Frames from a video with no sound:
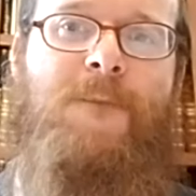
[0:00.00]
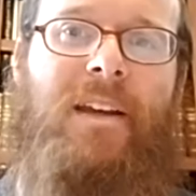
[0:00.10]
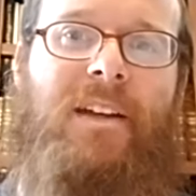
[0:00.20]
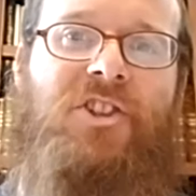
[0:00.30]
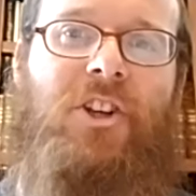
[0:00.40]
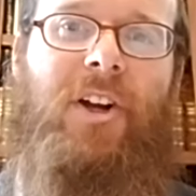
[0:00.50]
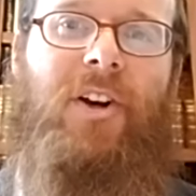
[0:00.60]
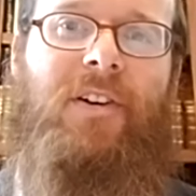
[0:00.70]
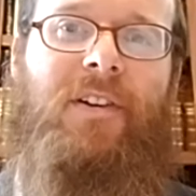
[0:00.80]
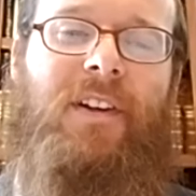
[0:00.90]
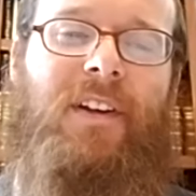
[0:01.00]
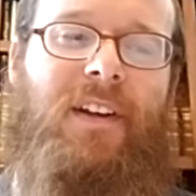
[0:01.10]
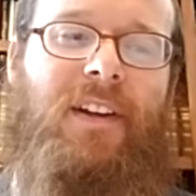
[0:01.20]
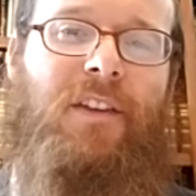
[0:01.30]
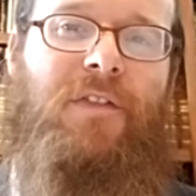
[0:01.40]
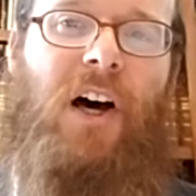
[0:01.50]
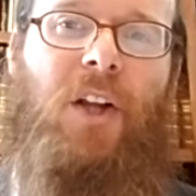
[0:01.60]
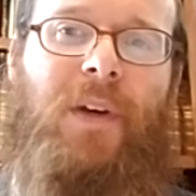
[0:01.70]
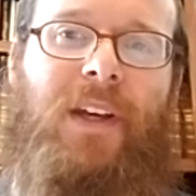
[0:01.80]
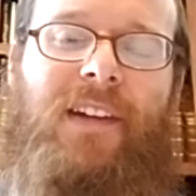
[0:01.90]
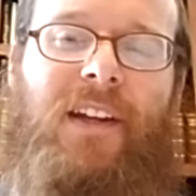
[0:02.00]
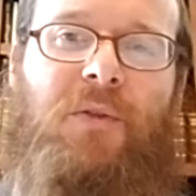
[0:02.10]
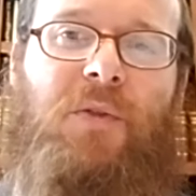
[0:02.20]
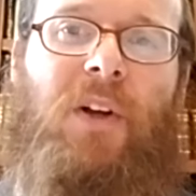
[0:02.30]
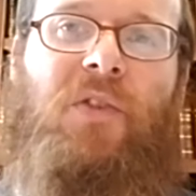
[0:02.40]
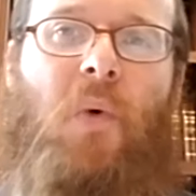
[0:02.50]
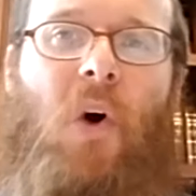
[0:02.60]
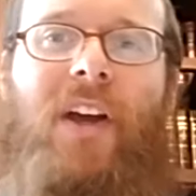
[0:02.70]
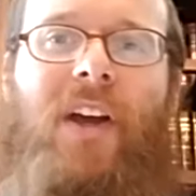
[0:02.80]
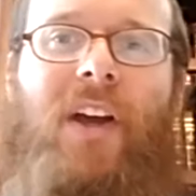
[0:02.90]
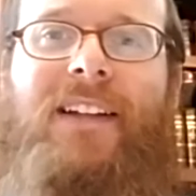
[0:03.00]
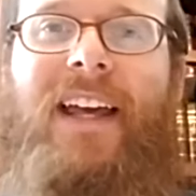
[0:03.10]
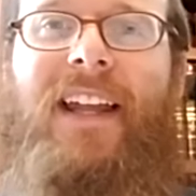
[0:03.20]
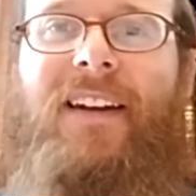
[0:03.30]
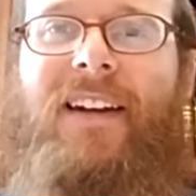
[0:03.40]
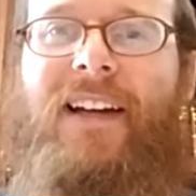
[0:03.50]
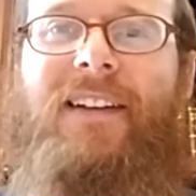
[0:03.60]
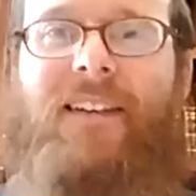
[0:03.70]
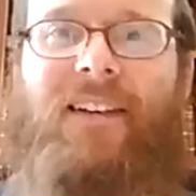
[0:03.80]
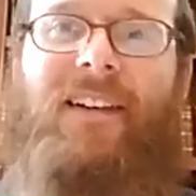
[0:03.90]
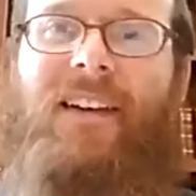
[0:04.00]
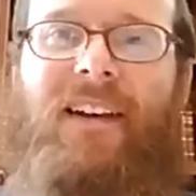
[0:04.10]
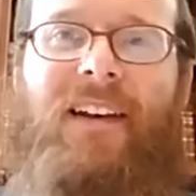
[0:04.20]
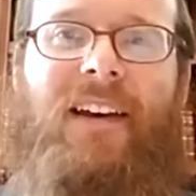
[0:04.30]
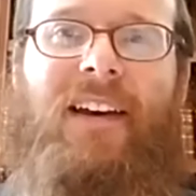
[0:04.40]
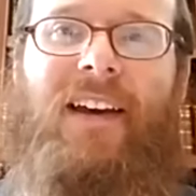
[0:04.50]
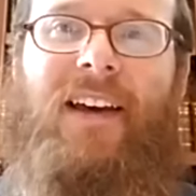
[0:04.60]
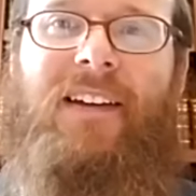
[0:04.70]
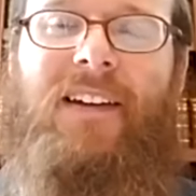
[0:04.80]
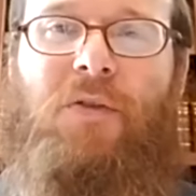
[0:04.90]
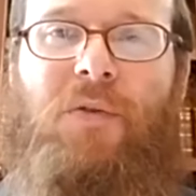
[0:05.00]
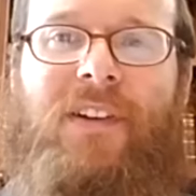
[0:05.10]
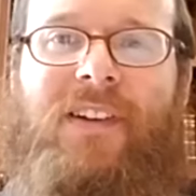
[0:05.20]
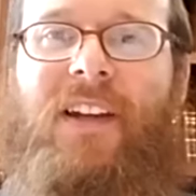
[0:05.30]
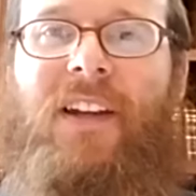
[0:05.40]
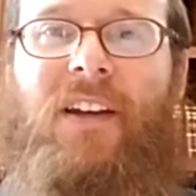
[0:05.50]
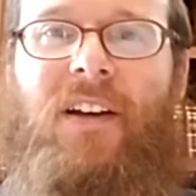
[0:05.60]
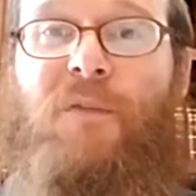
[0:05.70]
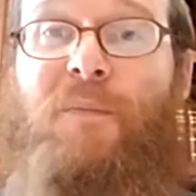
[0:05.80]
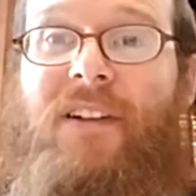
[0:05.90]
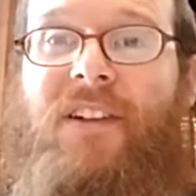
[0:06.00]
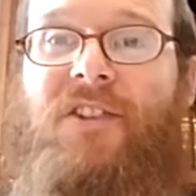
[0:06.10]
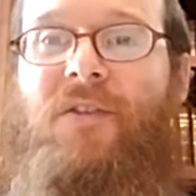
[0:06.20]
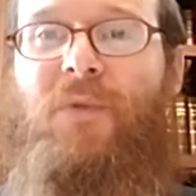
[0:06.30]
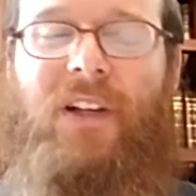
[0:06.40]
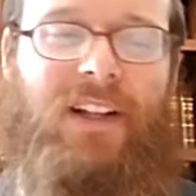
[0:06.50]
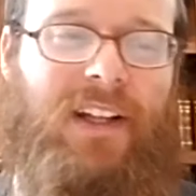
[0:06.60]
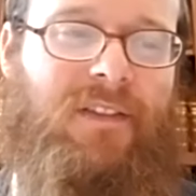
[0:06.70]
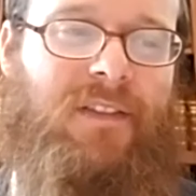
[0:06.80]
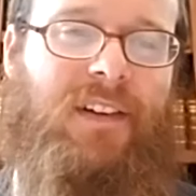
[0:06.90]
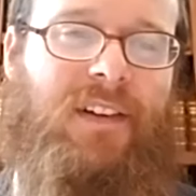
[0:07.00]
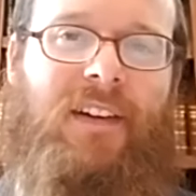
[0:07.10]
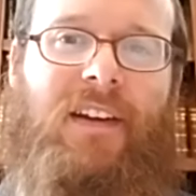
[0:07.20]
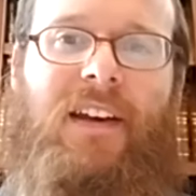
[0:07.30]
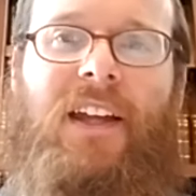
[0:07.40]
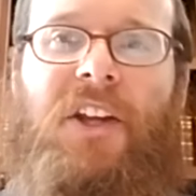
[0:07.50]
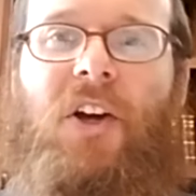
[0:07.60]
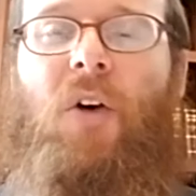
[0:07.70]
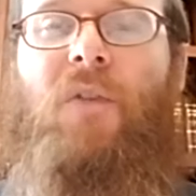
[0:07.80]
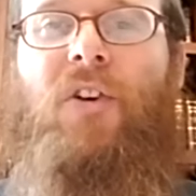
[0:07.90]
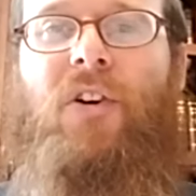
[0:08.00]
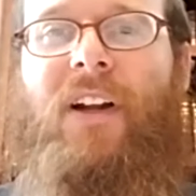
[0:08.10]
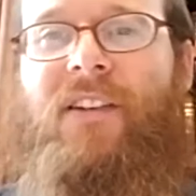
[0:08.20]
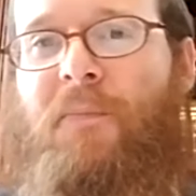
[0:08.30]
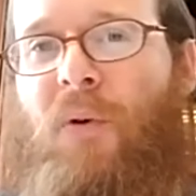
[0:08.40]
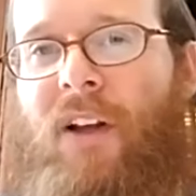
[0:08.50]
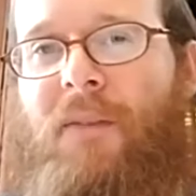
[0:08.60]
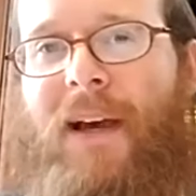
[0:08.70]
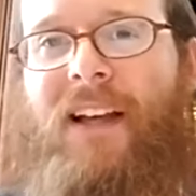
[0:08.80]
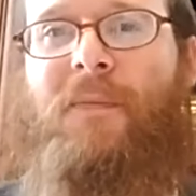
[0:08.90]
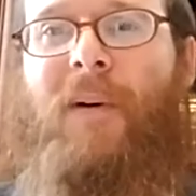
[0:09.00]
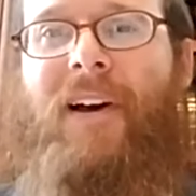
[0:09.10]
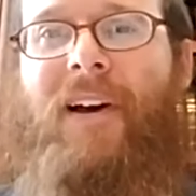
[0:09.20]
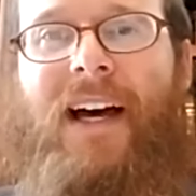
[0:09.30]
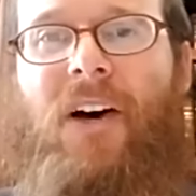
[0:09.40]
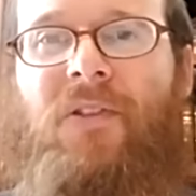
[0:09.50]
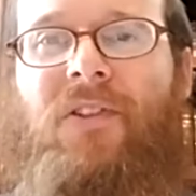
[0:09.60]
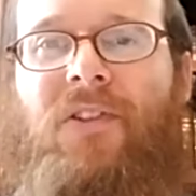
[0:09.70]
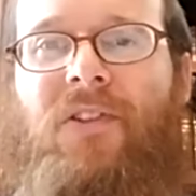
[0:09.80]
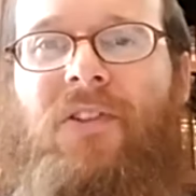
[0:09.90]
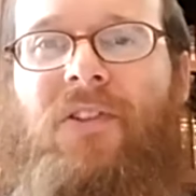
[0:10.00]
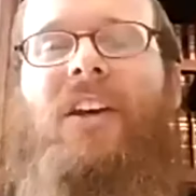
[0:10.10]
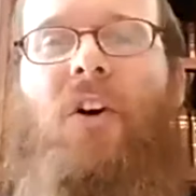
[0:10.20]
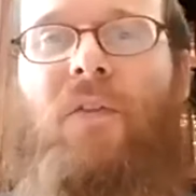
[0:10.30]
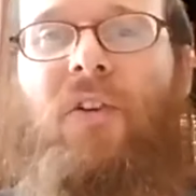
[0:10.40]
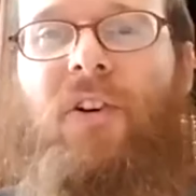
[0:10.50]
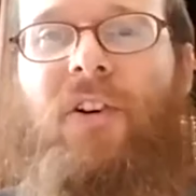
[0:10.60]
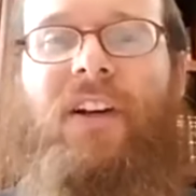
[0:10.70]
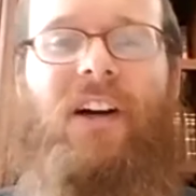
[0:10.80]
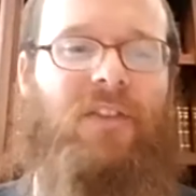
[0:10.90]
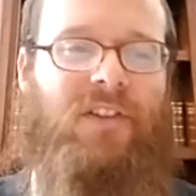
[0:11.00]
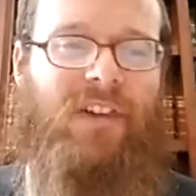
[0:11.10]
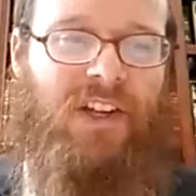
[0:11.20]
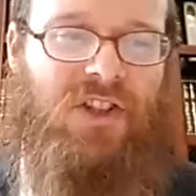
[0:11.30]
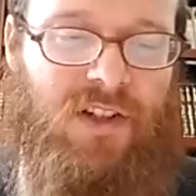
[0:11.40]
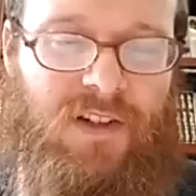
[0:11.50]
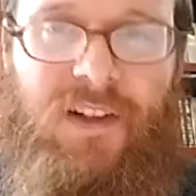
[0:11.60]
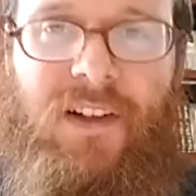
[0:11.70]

he shared the following. He said he was once walking late at night and through the city of Bardicha, where he lived, and he overheard as he passed, passed by a house, he overheard a conversation